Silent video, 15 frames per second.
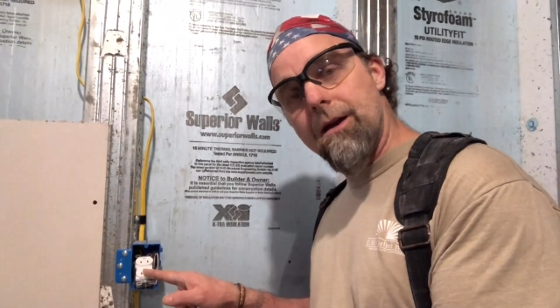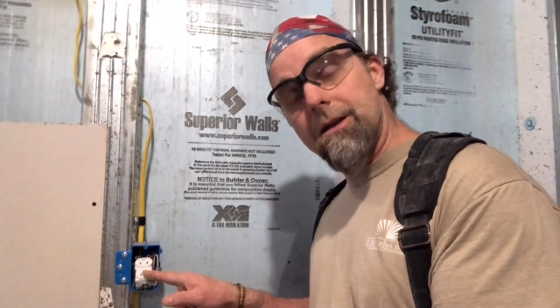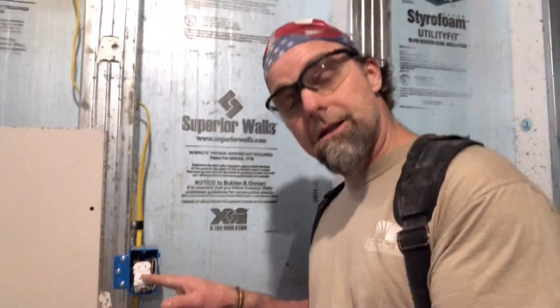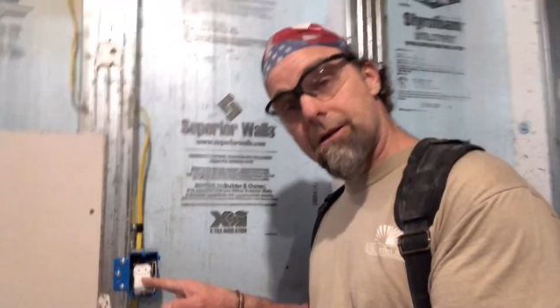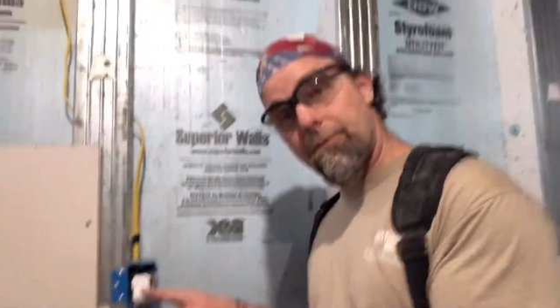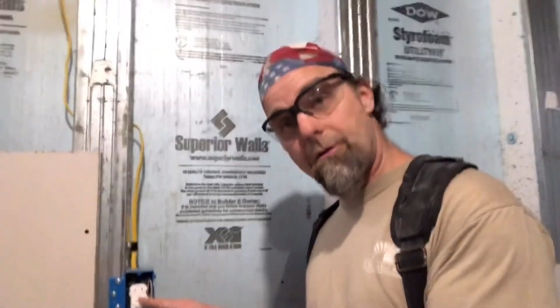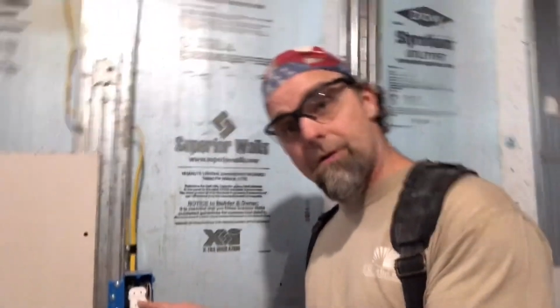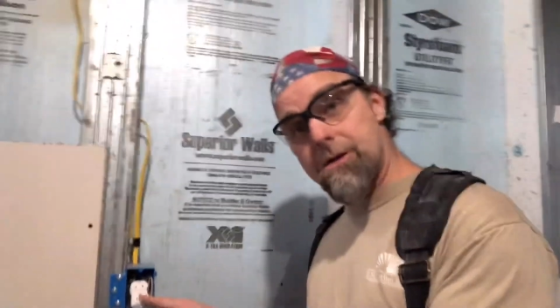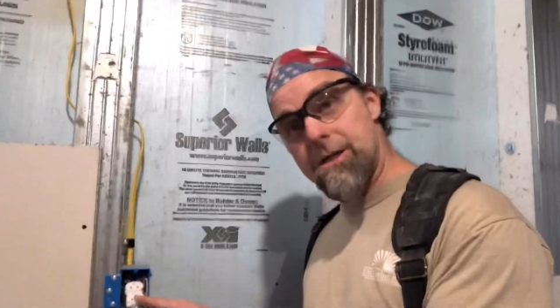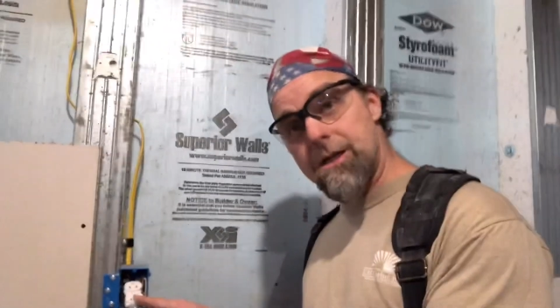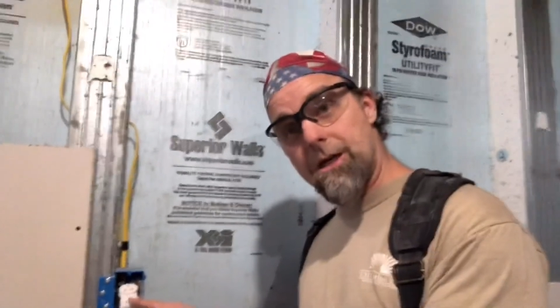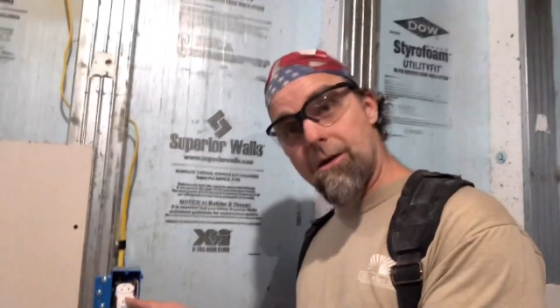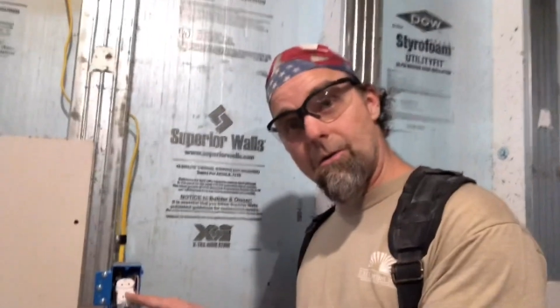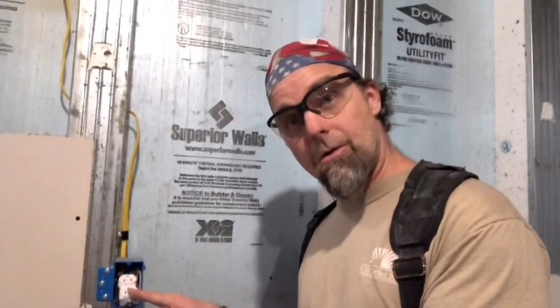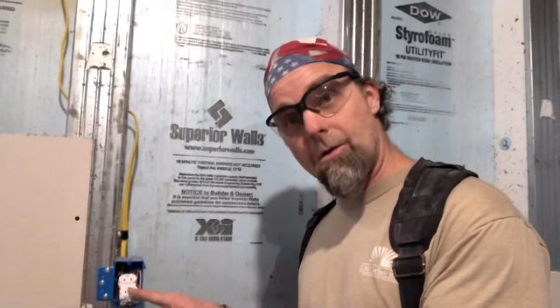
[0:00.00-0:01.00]
So the first
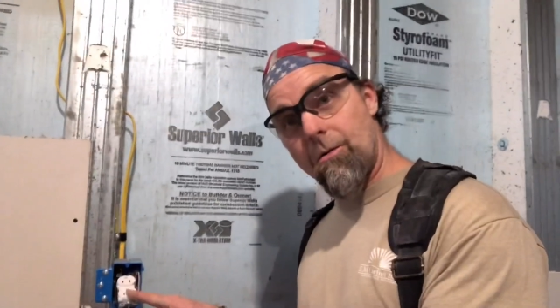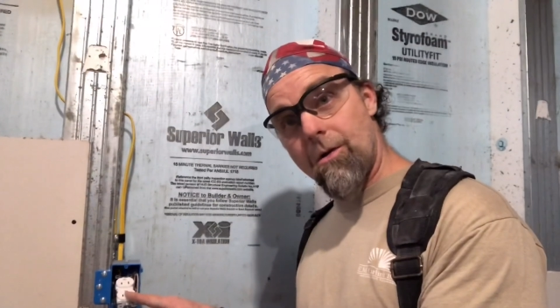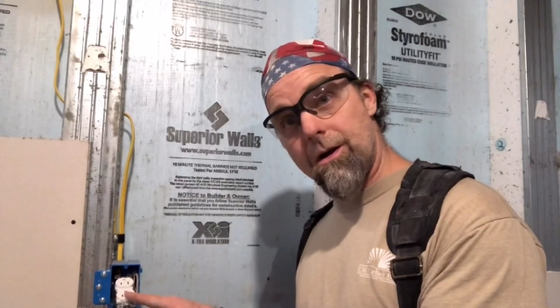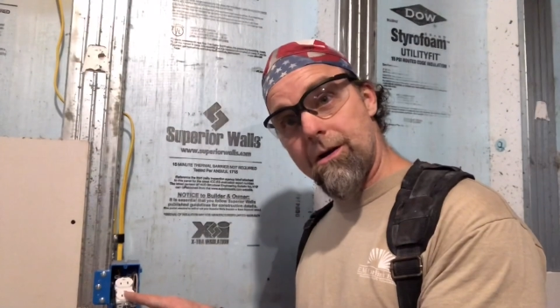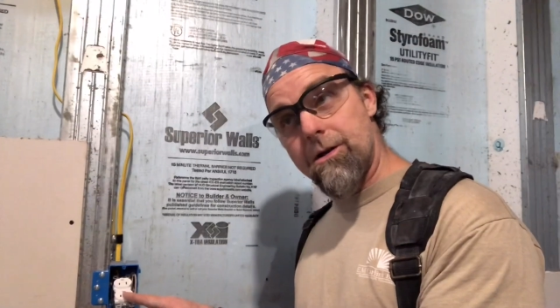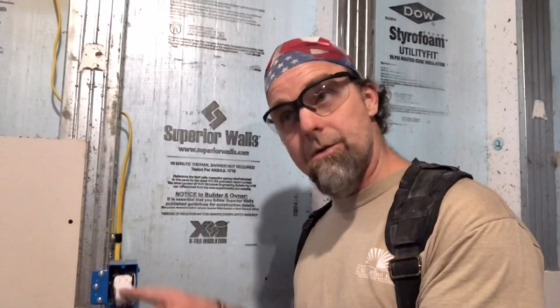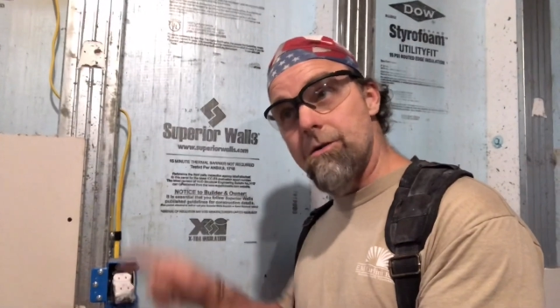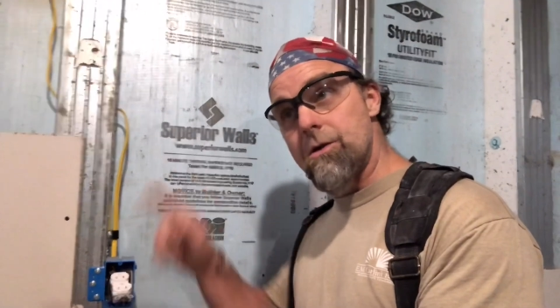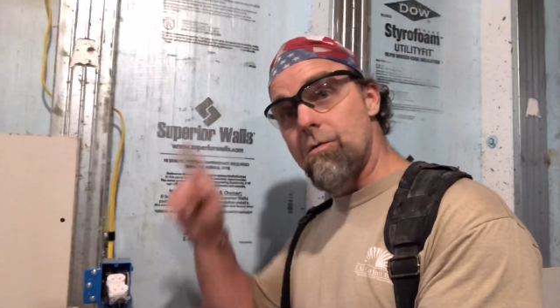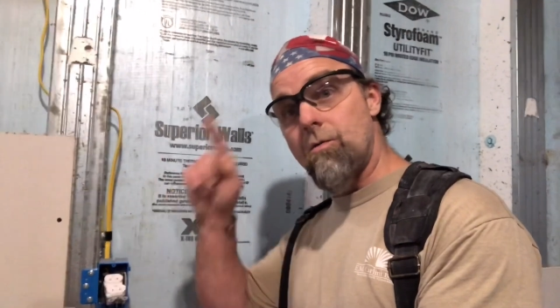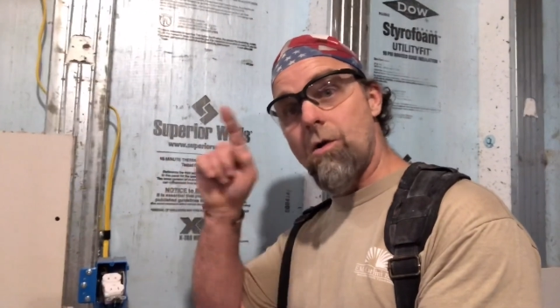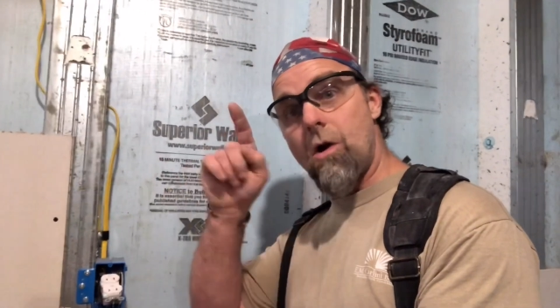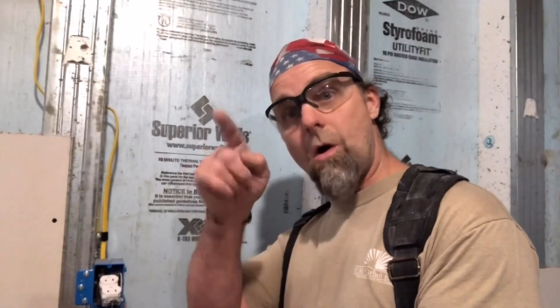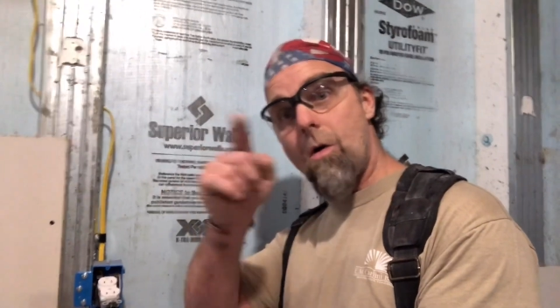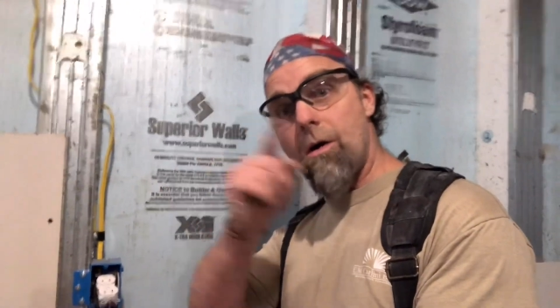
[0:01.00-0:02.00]
thing you're going to want to do is
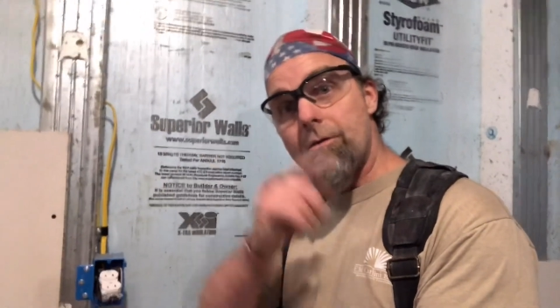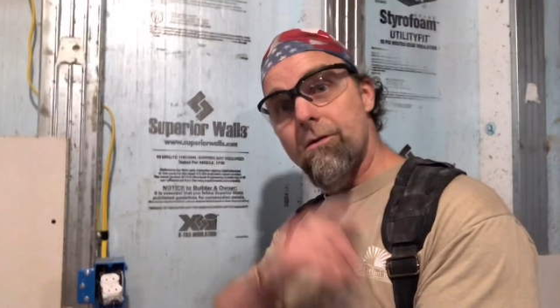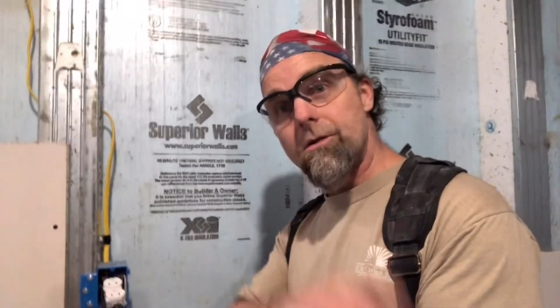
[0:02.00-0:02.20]
go over